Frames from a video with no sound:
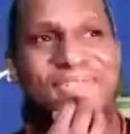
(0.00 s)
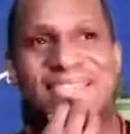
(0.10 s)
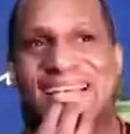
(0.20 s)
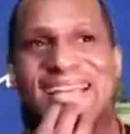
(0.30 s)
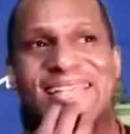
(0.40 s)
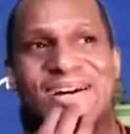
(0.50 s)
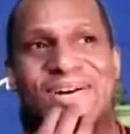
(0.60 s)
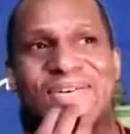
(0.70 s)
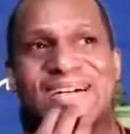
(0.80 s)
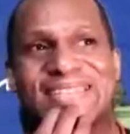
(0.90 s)
ones I
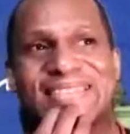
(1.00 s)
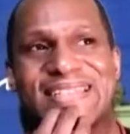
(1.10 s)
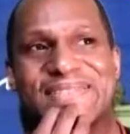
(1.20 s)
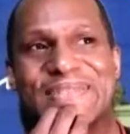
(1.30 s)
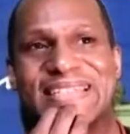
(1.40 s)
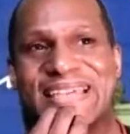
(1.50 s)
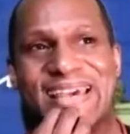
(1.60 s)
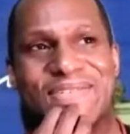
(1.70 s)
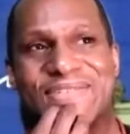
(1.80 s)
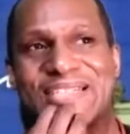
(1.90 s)
know tend to be
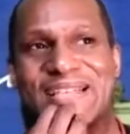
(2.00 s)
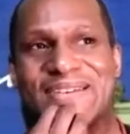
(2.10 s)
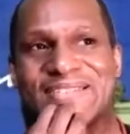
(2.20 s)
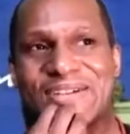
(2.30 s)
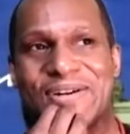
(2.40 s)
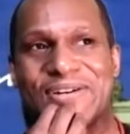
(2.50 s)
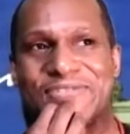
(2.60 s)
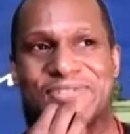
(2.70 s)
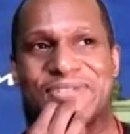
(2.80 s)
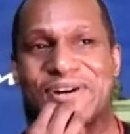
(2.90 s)
gay ones. So if
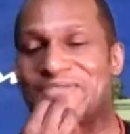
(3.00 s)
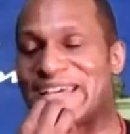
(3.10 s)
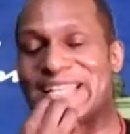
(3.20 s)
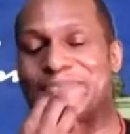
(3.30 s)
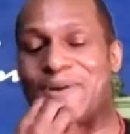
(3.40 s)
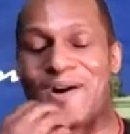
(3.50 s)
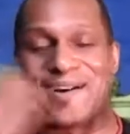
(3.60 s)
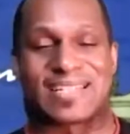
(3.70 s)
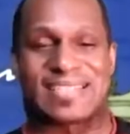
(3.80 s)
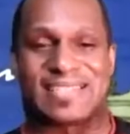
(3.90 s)
you know of any
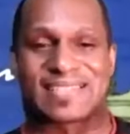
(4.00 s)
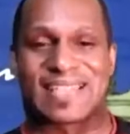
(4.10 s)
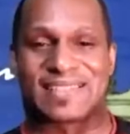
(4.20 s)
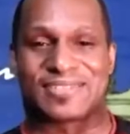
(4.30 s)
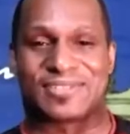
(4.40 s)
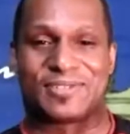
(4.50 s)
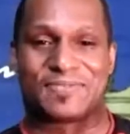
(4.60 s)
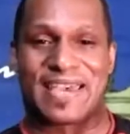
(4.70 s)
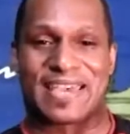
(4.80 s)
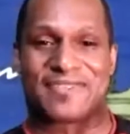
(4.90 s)
parties that you
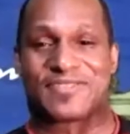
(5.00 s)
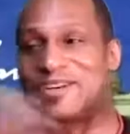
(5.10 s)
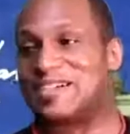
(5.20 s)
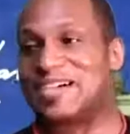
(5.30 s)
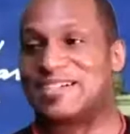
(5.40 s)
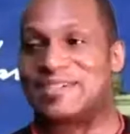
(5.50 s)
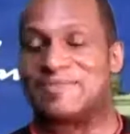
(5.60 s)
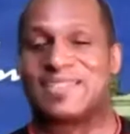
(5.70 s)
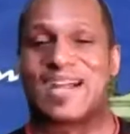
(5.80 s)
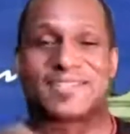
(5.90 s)
may have
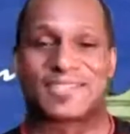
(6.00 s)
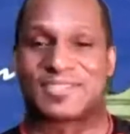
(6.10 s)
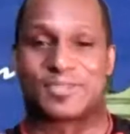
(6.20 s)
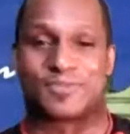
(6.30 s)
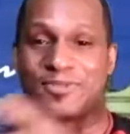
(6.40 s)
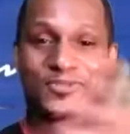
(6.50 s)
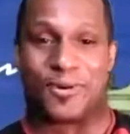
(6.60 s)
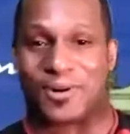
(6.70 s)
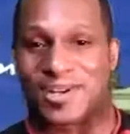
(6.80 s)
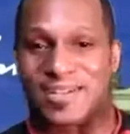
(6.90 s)
logged onto
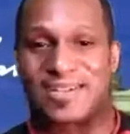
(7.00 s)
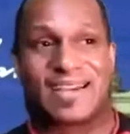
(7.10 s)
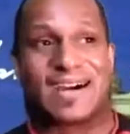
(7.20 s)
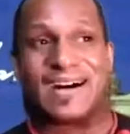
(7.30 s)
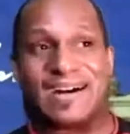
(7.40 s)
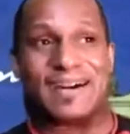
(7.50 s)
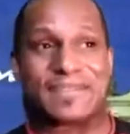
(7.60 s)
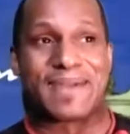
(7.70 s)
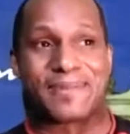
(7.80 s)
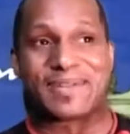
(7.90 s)
before,
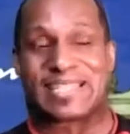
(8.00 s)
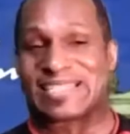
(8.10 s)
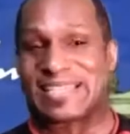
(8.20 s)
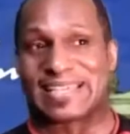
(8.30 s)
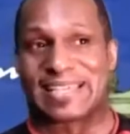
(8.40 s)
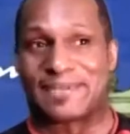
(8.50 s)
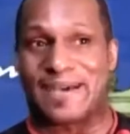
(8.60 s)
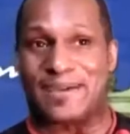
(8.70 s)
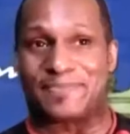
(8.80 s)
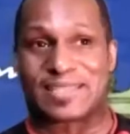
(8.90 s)
you might want to check them
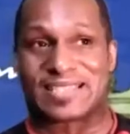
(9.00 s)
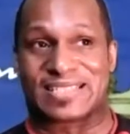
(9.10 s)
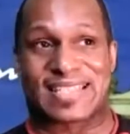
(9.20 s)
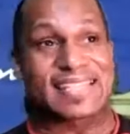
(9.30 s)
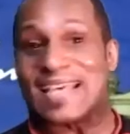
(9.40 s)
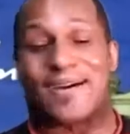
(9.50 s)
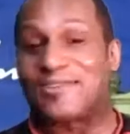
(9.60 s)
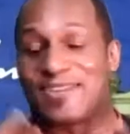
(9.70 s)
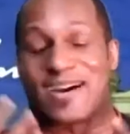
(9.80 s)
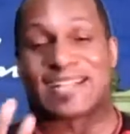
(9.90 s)
out, because that's how
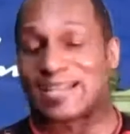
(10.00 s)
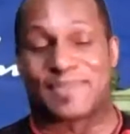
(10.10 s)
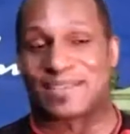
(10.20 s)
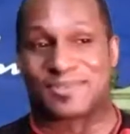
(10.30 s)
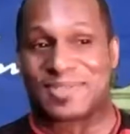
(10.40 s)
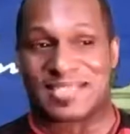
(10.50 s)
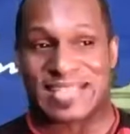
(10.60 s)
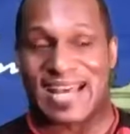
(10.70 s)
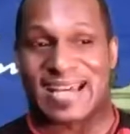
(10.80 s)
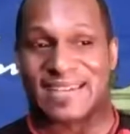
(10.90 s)
I found out about the ones
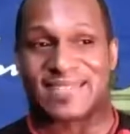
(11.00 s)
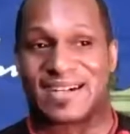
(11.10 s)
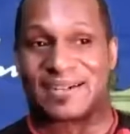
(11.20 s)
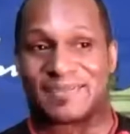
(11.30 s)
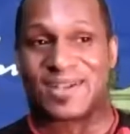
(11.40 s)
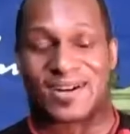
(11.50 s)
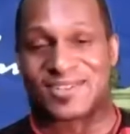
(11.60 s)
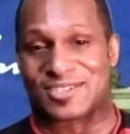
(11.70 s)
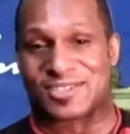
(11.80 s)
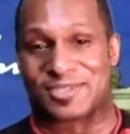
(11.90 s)
that I log
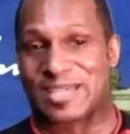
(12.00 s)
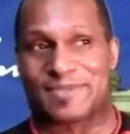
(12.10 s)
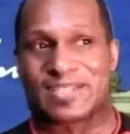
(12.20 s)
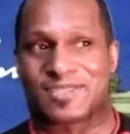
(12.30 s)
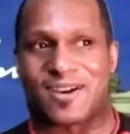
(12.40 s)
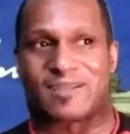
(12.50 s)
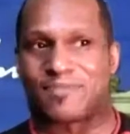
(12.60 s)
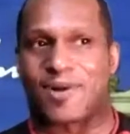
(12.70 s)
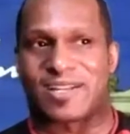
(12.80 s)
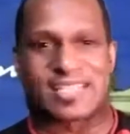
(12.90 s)
onto. There have been
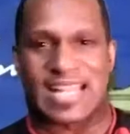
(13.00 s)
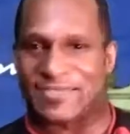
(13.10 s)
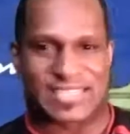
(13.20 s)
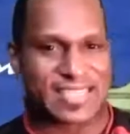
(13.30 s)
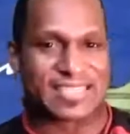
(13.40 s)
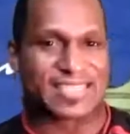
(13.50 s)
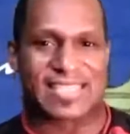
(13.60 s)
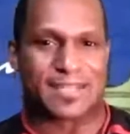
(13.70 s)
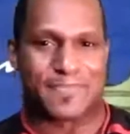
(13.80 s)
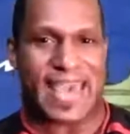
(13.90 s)
parties that I've attended
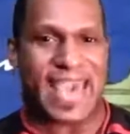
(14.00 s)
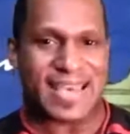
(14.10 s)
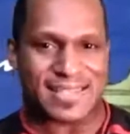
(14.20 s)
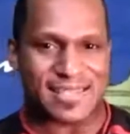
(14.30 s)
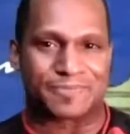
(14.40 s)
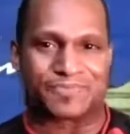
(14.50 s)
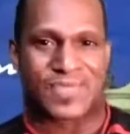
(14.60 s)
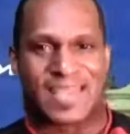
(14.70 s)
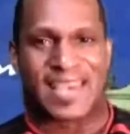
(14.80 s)
in the past,